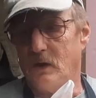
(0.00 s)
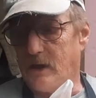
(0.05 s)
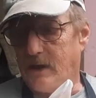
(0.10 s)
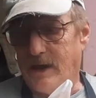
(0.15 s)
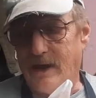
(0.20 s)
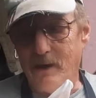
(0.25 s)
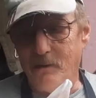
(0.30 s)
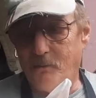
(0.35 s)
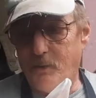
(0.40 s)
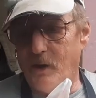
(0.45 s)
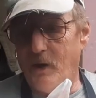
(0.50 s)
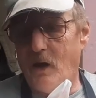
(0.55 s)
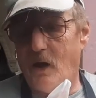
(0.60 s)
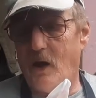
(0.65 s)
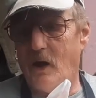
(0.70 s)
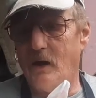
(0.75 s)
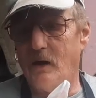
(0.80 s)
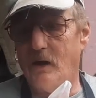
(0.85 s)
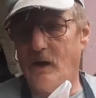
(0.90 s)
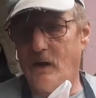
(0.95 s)
keep an
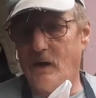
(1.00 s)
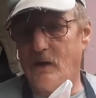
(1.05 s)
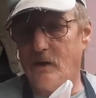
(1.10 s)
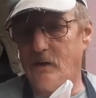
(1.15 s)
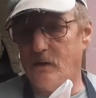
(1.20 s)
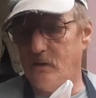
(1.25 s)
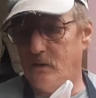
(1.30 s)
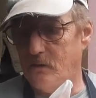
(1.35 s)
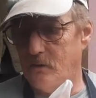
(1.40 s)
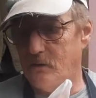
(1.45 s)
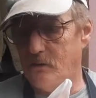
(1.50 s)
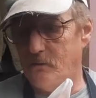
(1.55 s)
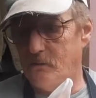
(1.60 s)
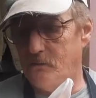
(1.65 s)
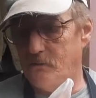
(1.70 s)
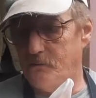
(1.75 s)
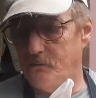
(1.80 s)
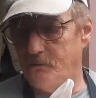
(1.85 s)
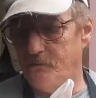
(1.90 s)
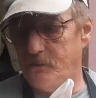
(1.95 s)
eye on,
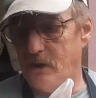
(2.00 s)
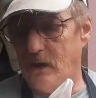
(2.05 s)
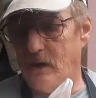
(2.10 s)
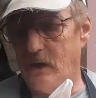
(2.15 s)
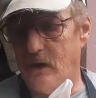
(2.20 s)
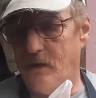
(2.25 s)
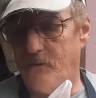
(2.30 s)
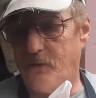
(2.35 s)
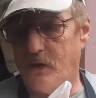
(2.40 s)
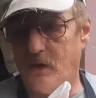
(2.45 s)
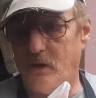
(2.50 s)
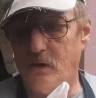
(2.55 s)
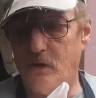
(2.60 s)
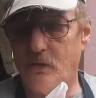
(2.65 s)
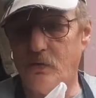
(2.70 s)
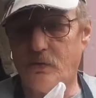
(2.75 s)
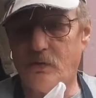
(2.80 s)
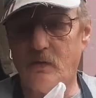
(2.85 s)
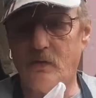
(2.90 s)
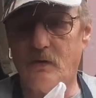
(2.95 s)
if you're
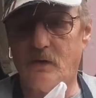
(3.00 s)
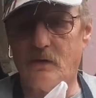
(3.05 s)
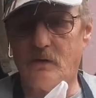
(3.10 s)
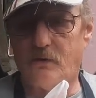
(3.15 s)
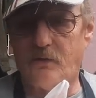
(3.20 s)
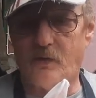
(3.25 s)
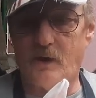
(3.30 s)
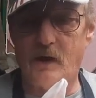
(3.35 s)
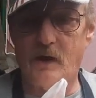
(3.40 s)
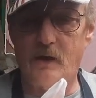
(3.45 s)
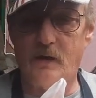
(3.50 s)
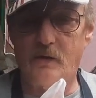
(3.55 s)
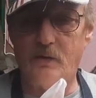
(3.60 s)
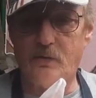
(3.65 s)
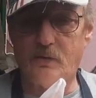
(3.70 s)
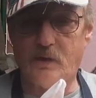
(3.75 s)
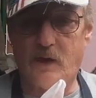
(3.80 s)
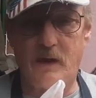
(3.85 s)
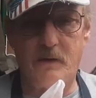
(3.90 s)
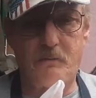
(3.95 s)
using the
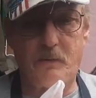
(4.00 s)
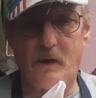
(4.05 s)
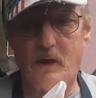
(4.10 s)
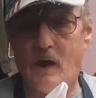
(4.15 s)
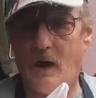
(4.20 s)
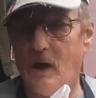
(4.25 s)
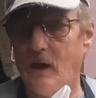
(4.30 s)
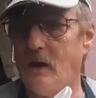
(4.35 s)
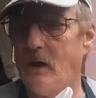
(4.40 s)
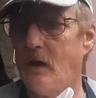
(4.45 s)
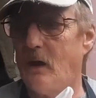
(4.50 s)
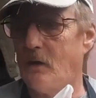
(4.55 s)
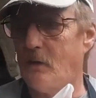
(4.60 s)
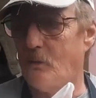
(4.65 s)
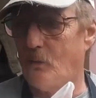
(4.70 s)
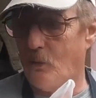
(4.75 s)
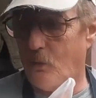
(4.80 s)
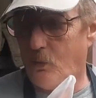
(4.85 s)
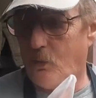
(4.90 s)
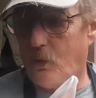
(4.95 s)
trays, keep an eye
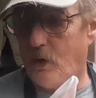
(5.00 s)
on